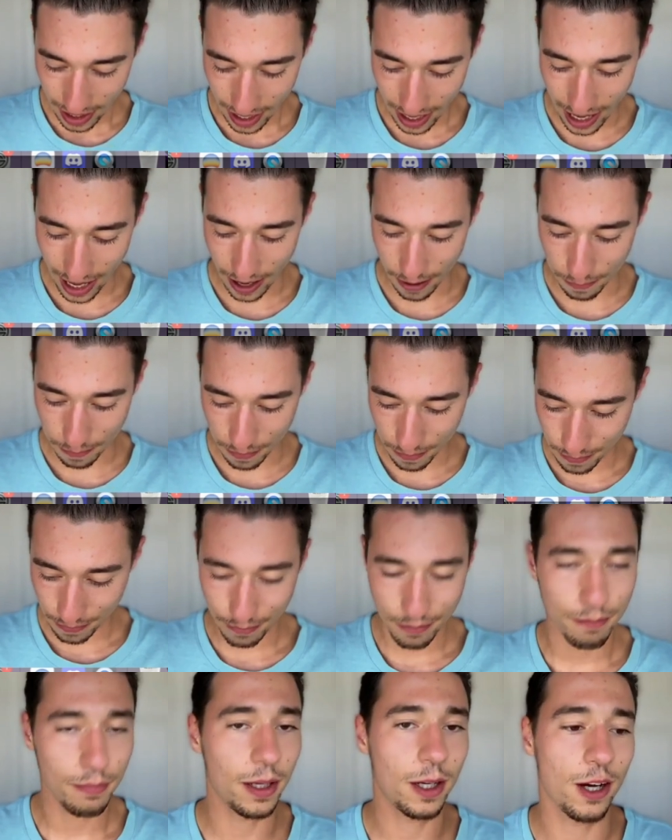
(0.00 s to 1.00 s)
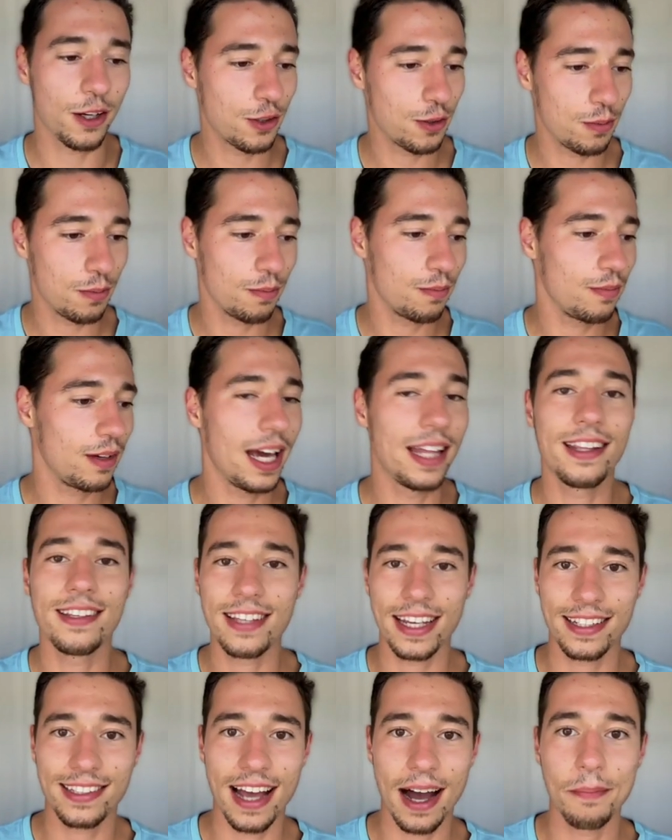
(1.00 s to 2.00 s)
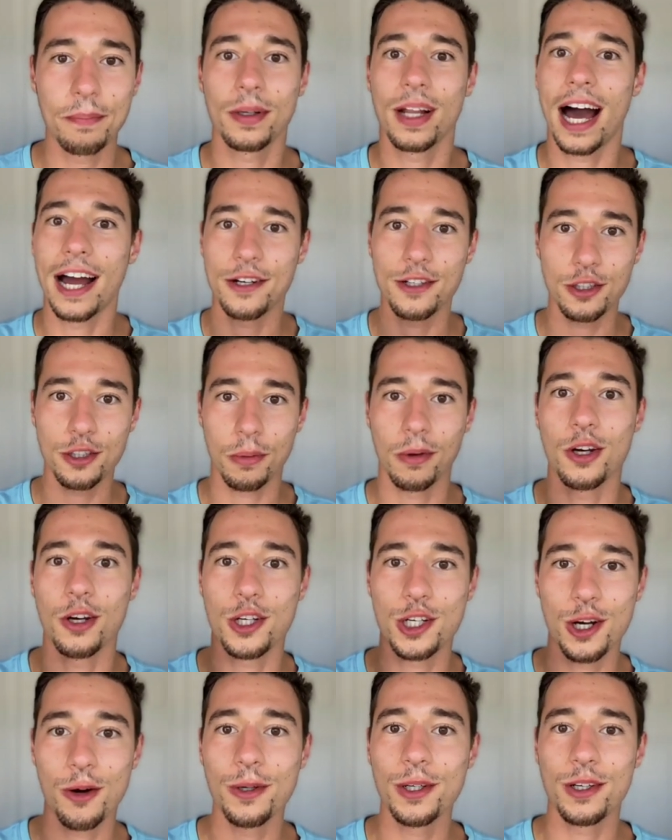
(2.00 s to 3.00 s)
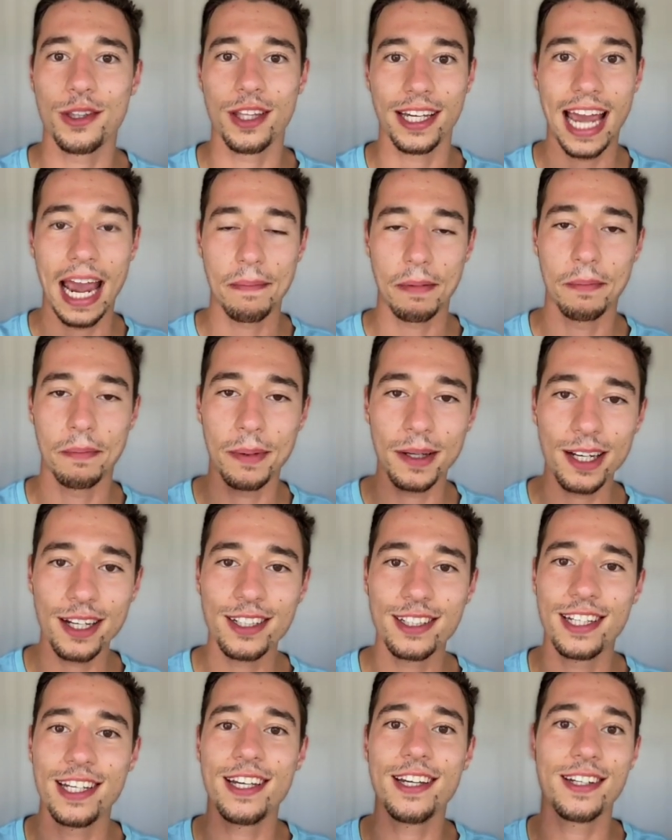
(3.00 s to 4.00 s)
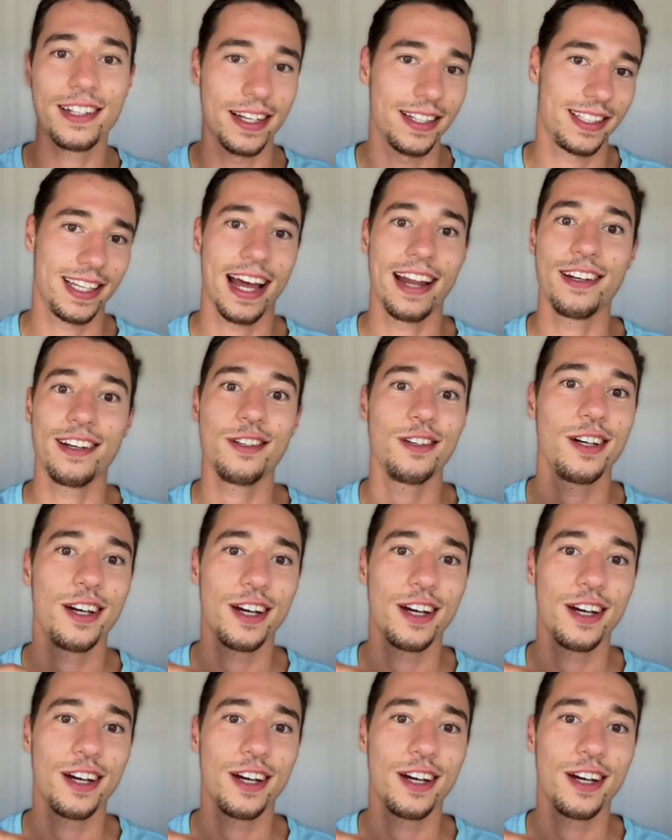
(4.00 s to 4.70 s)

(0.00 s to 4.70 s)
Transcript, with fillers: Um, because in this example, I just want to show you the capability to send